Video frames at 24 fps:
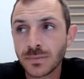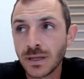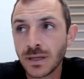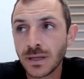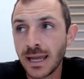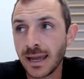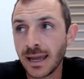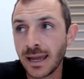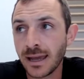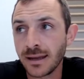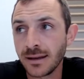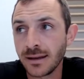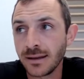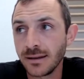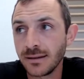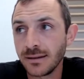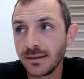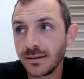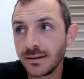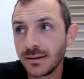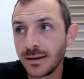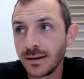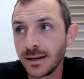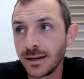And
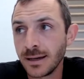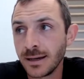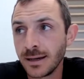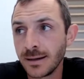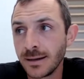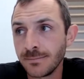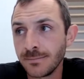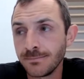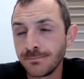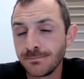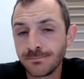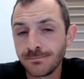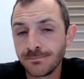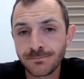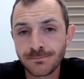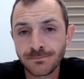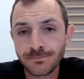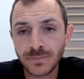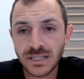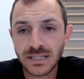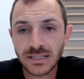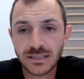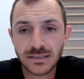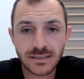
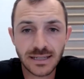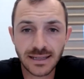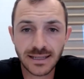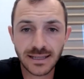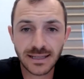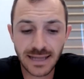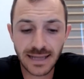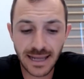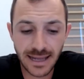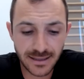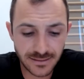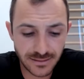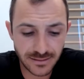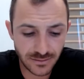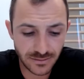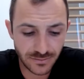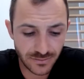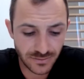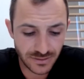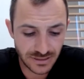because I think Dan's